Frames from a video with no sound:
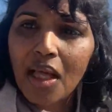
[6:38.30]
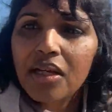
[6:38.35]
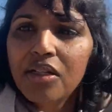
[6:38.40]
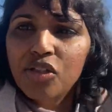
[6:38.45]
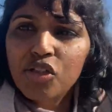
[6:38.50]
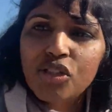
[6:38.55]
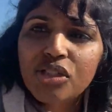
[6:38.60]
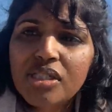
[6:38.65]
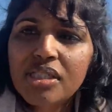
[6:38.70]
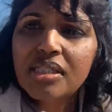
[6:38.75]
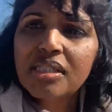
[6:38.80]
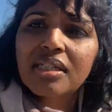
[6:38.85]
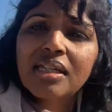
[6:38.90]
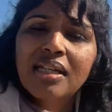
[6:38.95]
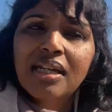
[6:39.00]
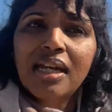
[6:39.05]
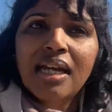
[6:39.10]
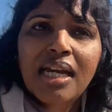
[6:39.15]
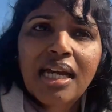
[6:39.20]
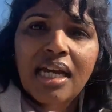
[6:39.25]
just
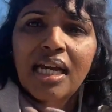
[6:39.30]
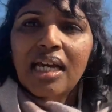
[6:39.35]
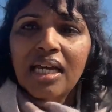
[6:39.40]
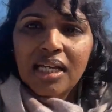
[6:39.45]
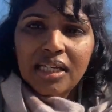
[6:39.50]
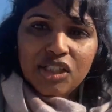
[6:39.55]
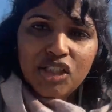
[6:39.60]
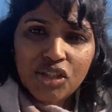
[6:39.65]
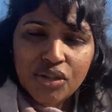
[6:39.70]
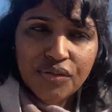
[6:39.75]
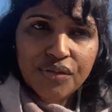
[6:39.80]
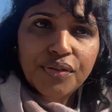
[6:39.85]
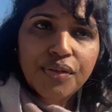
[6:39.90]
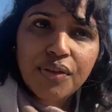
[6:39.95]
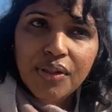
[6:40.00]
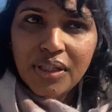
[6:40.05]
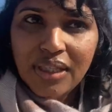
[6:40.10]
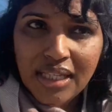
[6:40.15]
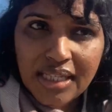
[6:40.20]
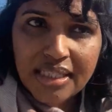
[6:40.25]
just
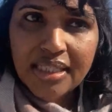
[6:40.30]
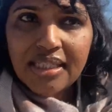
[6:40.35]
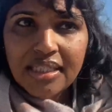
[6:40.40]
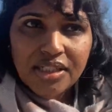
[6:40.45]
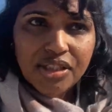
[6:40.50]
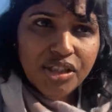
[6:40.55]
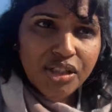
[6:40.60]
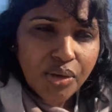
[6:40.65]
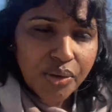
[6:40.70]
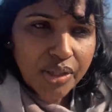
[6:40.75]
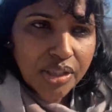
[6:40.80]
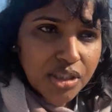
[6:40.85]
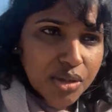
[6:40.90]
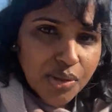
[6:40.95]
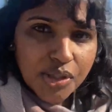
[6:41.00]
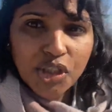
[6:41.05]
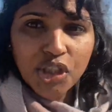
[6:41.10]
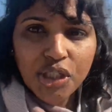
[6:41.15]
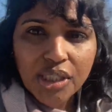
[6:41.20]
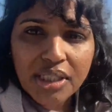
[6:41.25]
listen to your
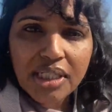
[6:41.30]
intuition.